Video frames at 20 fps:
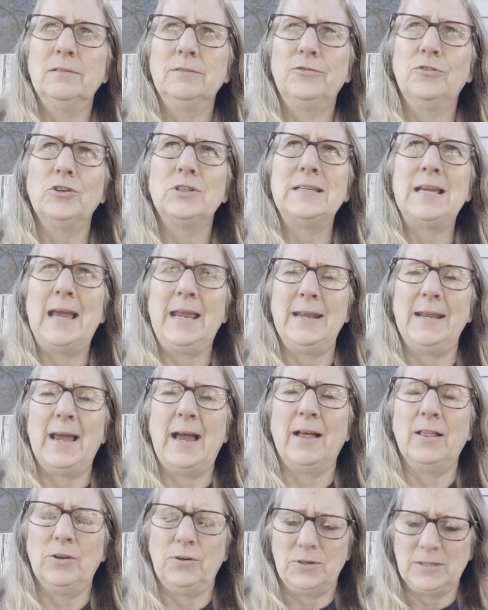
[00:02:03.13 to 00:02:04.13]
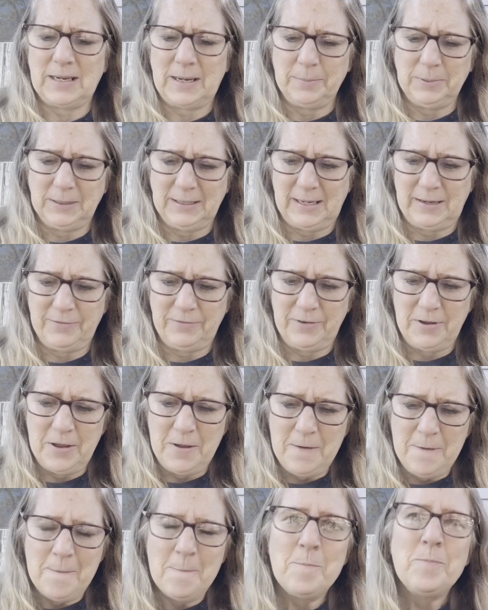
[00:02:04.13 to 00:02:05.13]
for $10, I believe.
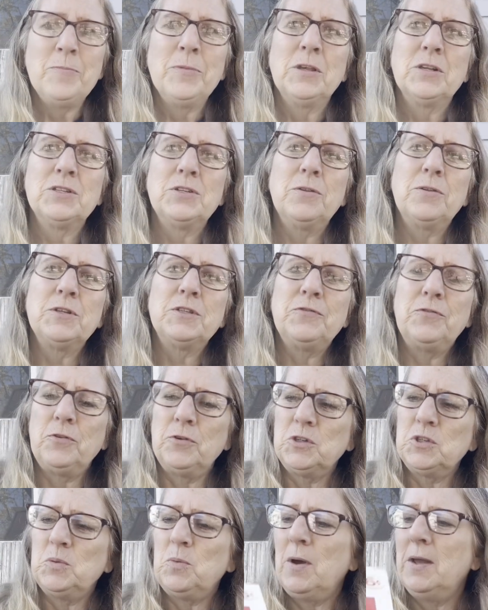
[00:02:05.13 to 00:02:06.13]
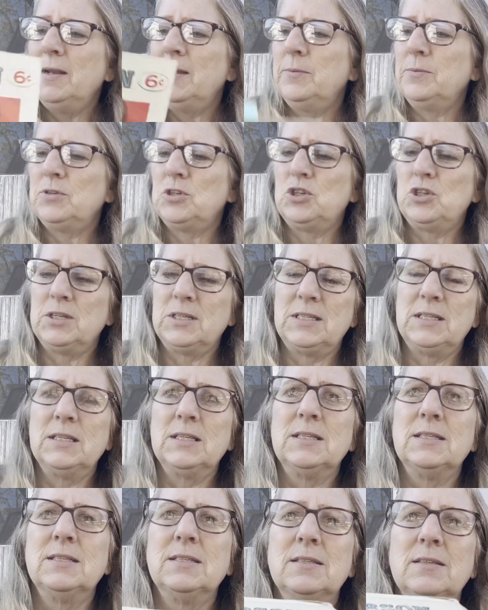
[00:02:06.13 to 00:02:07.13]
So this first one, it was just
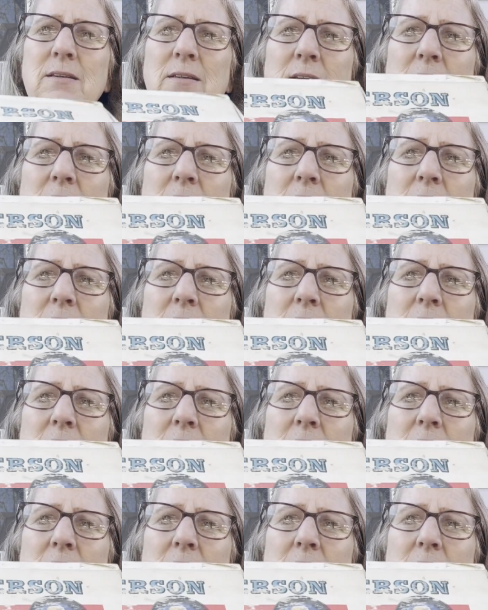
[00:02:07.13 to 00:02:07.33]
this